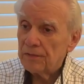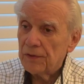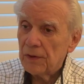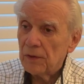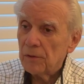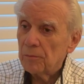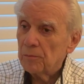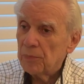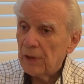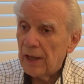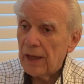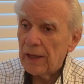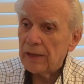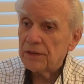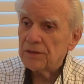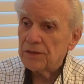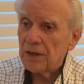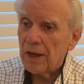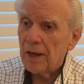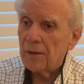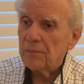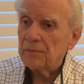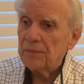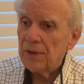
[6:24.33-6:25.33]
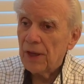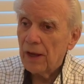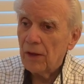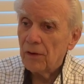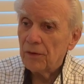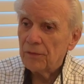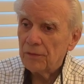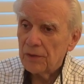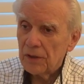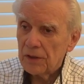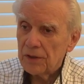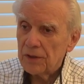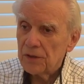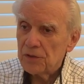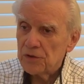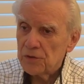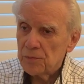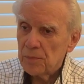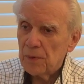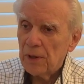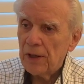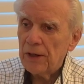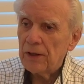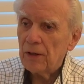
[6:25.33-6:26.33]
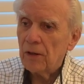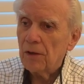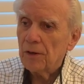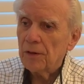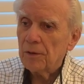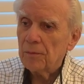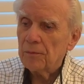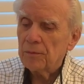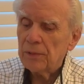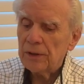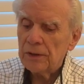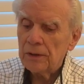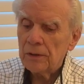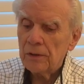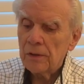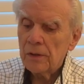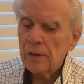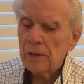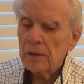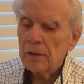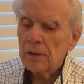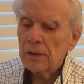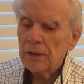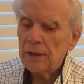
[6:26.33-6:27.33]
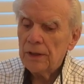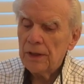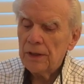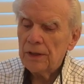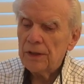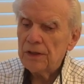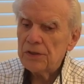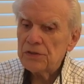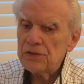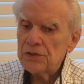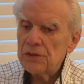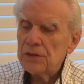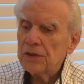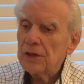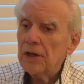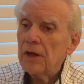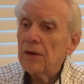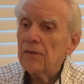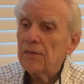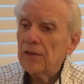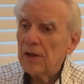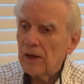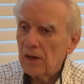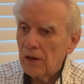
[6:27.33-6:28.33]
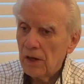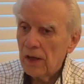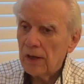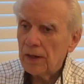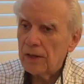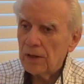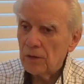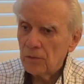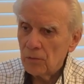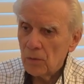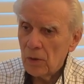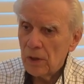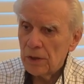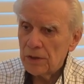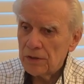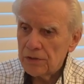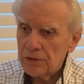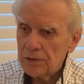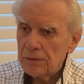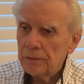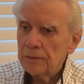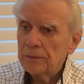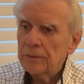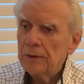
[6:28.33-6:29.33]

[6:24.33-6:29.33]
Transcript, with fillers: They're blacktop now and the kids play on them, but it isn't anything like it was.